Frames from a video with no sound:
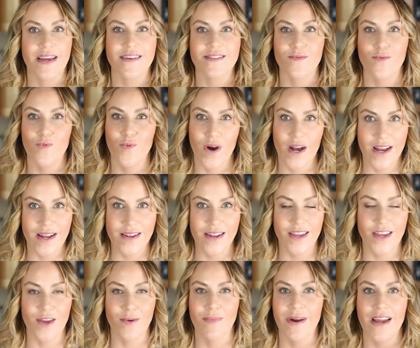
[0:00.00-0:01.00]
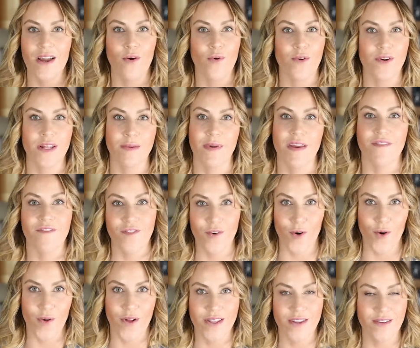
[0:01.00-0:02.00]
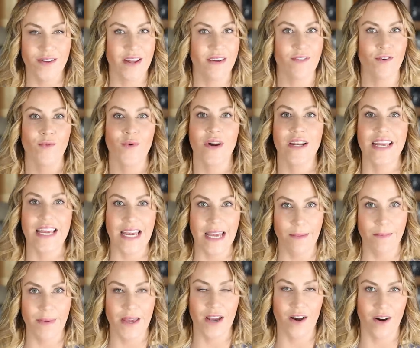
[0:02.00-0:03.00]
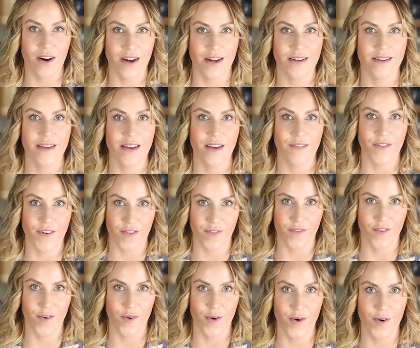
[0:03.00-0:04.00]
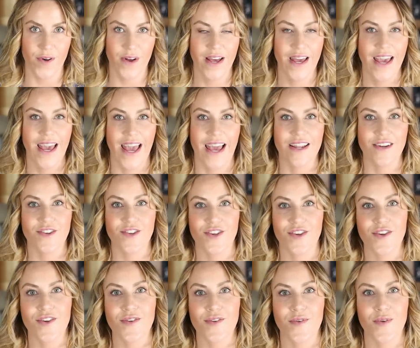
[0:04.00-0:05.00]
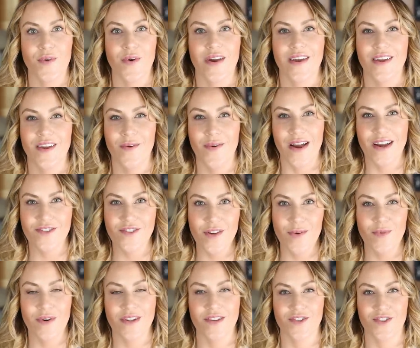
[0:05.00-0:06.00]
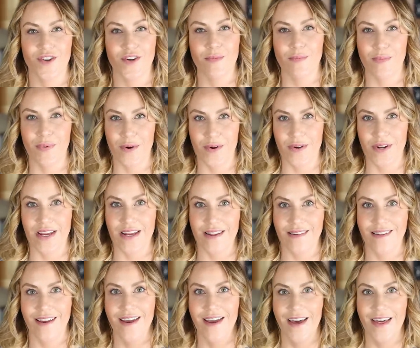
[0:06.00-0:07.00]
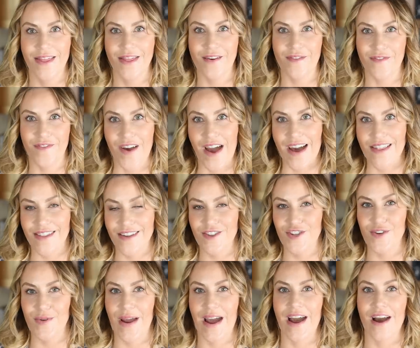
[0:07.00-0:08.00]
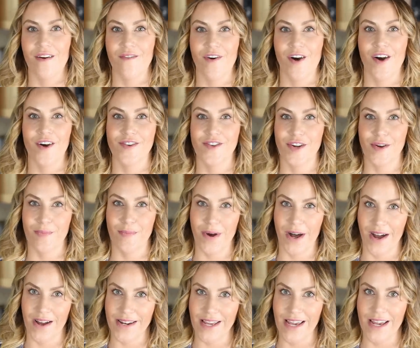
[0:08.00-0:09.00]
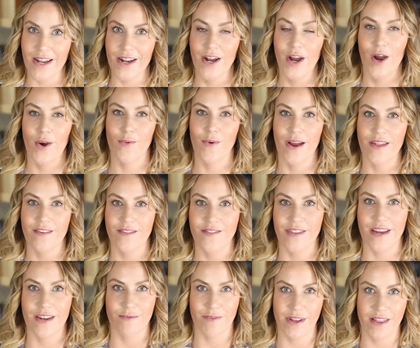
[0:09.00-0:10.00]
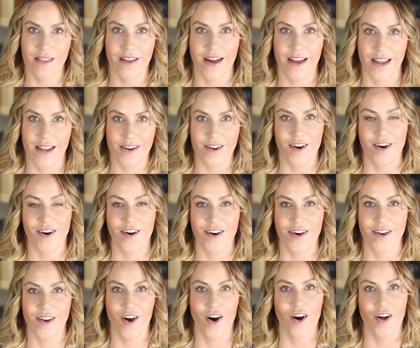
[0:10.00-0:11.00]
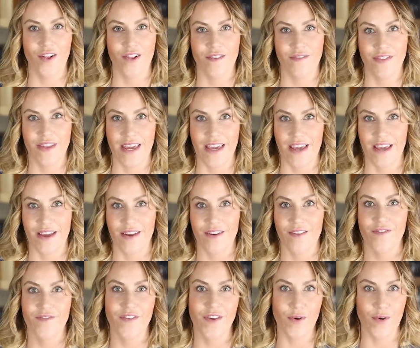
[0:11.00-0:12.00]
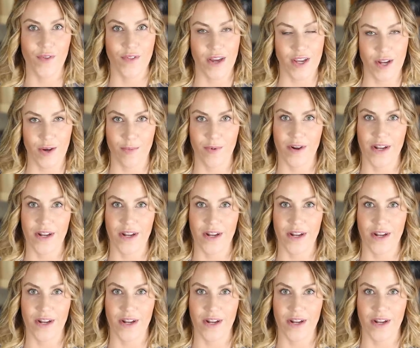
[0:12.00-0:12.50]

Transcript: because one, you might already be be full and you never want to eat beyond if you're full. And two, you actually want to start burning the fat that you have on your body rather than relying on all of the fuel that you're